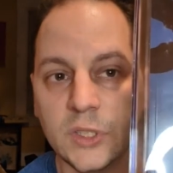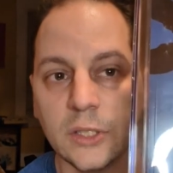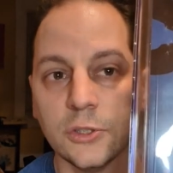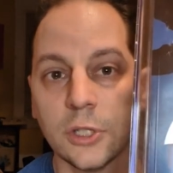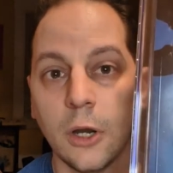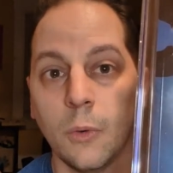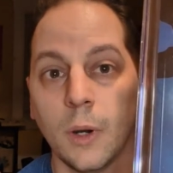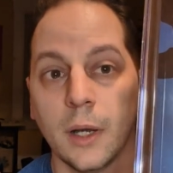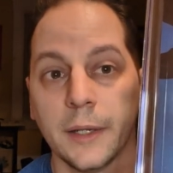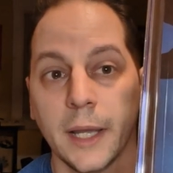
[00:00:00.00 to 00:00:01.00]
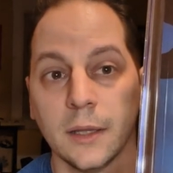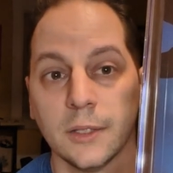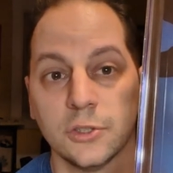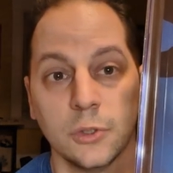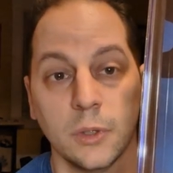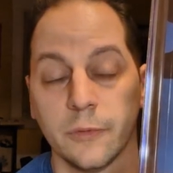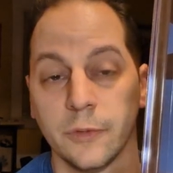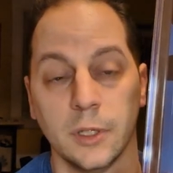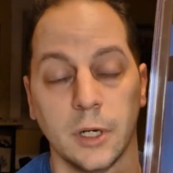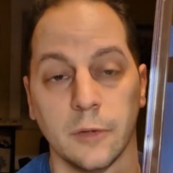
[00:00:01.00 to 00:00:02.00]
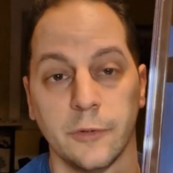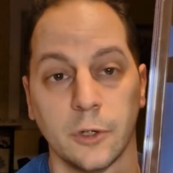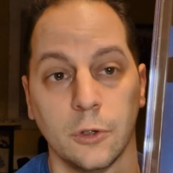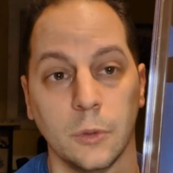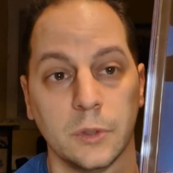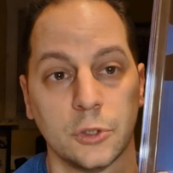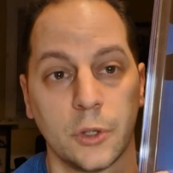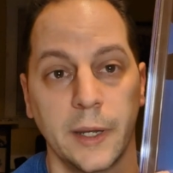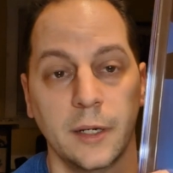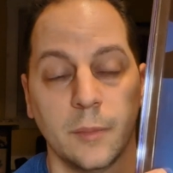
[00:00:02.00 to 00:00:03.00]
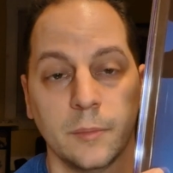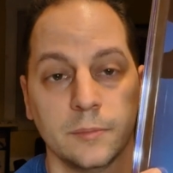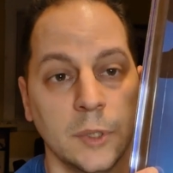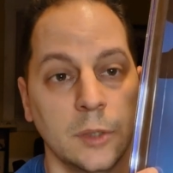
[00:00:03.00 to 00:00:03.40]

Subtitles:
So yeah, let's do it. If you know, if you're cool with the trade, I'm